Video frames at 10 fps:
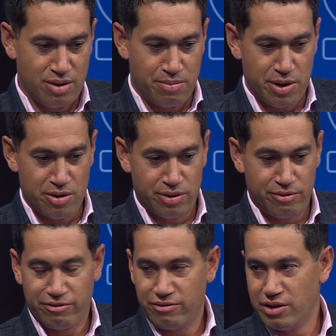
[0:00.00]
period
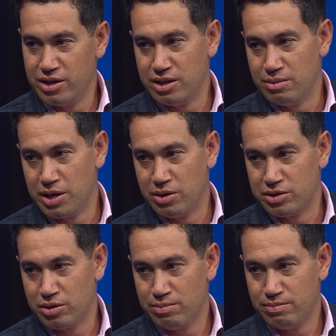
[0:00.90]
of India being on
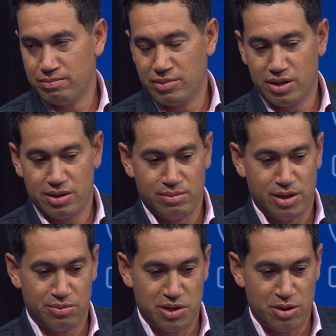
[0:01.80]
top,
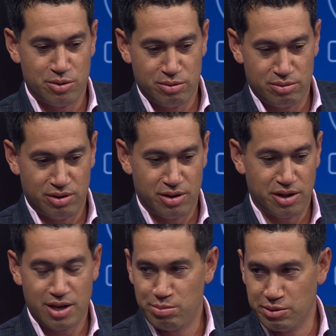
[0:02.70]
as we know, the
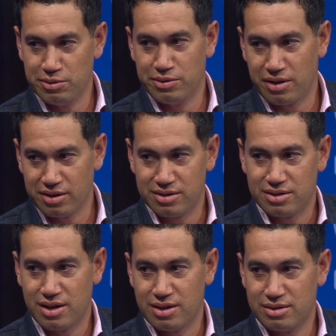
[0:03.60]
keeper and things
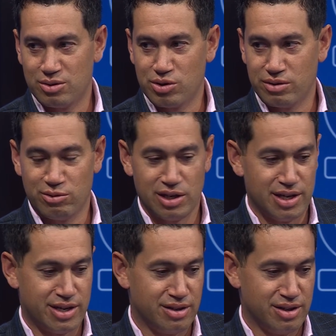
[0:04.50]
start talking really
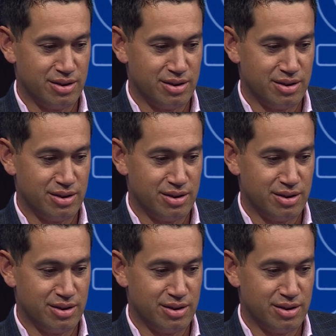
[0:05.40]
loudly.